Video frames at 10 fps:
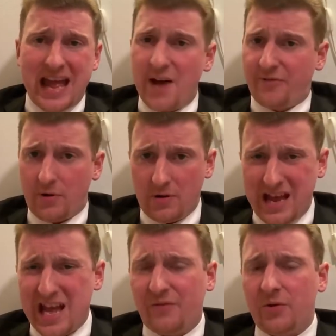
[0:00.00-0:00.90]
ever,
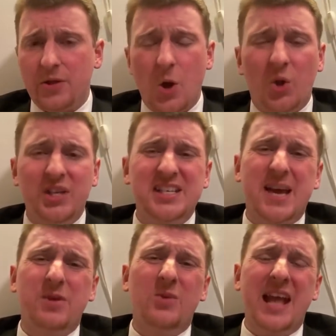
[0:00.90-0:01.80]
ever, the only
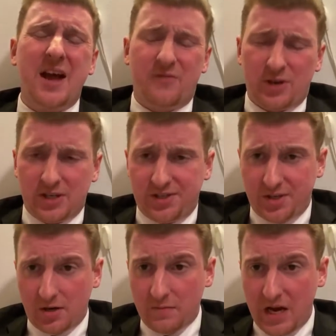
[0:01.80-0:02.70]
time he would ever
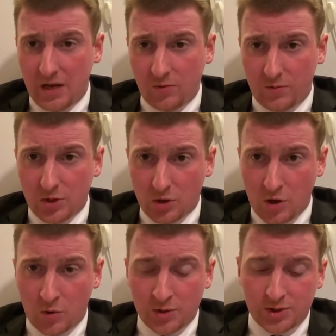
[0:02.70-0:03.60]
consider meeting with
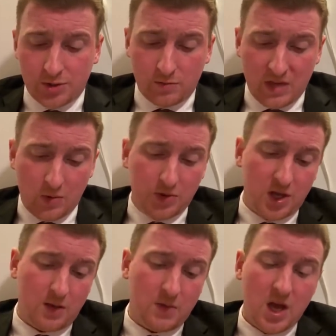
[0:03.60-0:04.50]
Maduro was to meet with
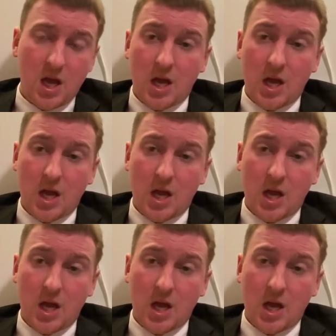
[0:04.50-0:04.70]
him